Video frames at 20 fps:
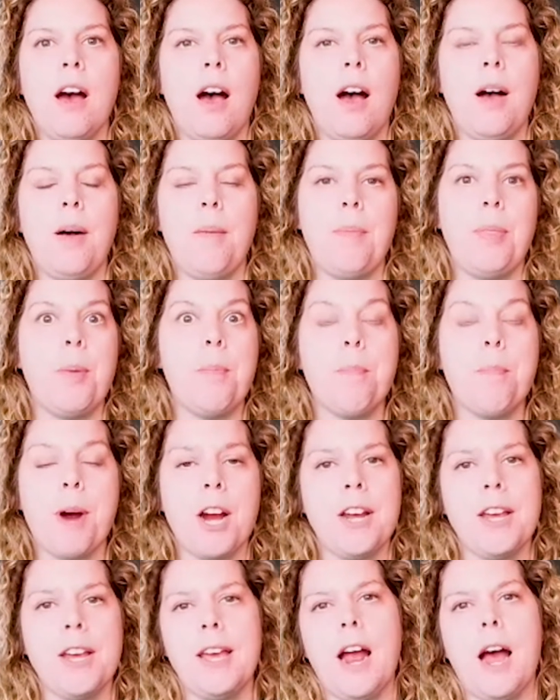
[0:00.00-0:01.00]
um, the
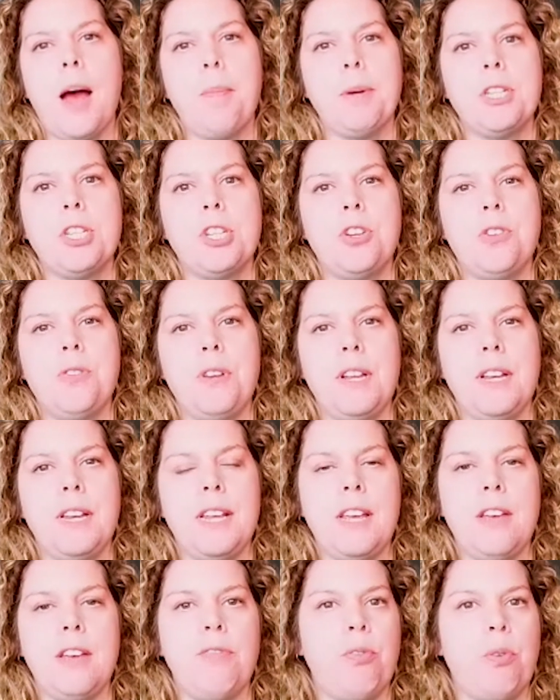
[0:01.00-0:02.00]
market
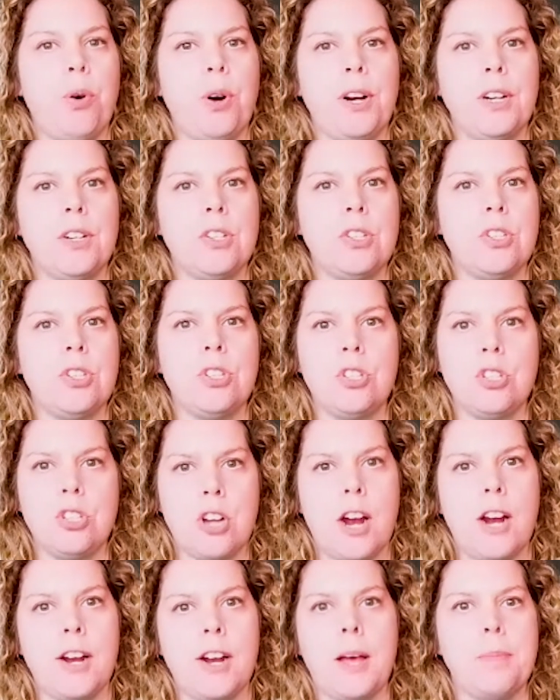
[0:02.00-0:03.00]
opportunity for
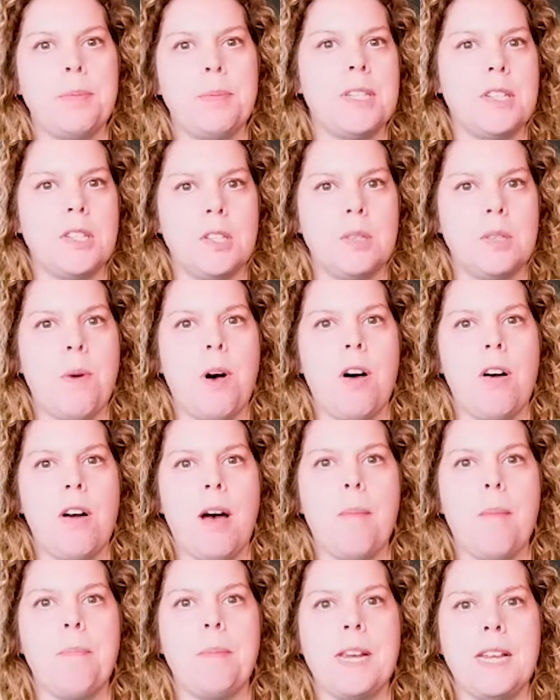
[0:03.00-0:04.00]
startups and small
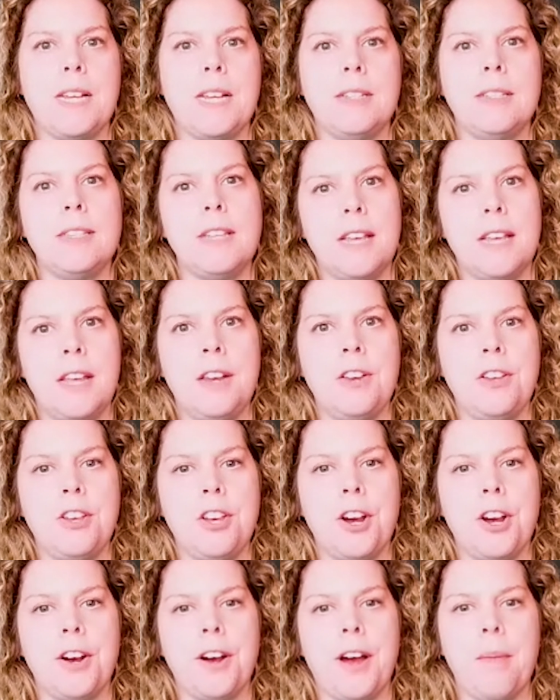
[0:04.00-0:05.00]
companies in
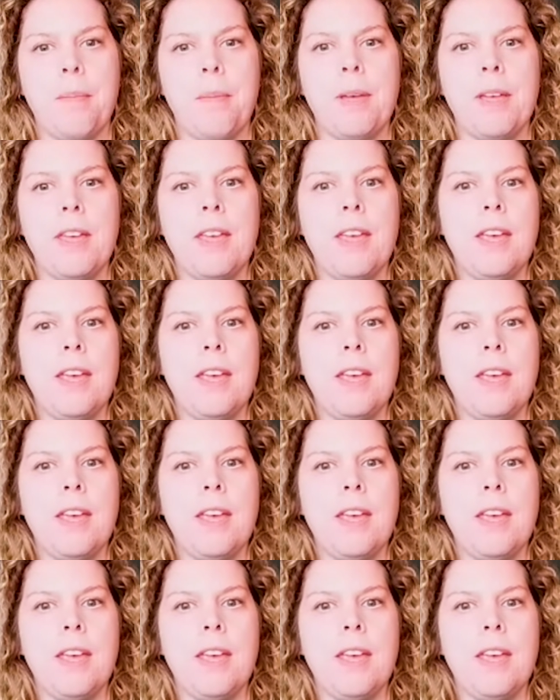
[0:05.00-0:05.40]
Europe.